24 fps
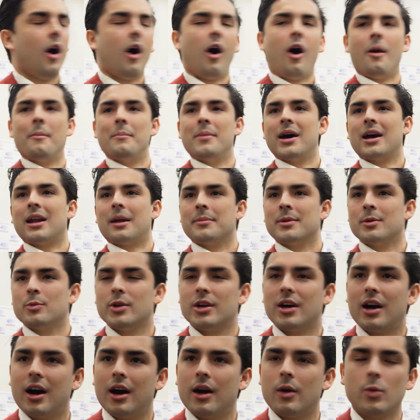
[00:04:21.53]
Oh man, I mean
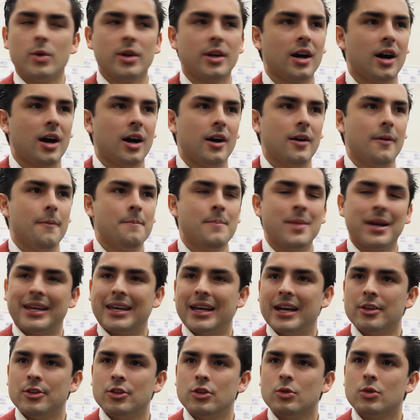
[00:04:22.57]
we got we got
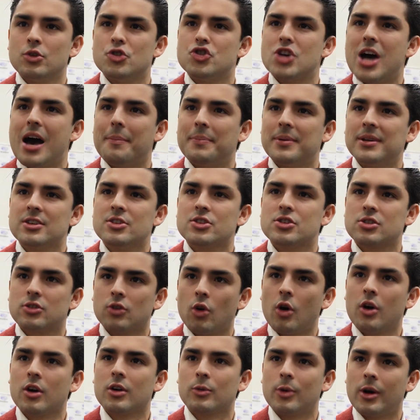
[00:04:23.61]
Mackenyu, a Japanese
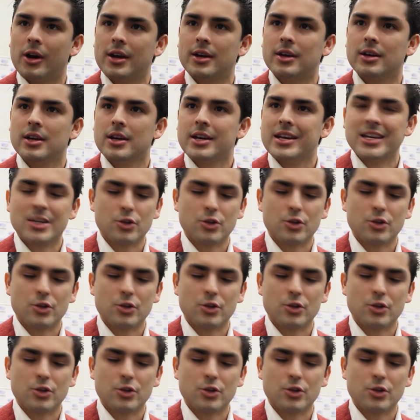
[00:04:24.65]
star, right?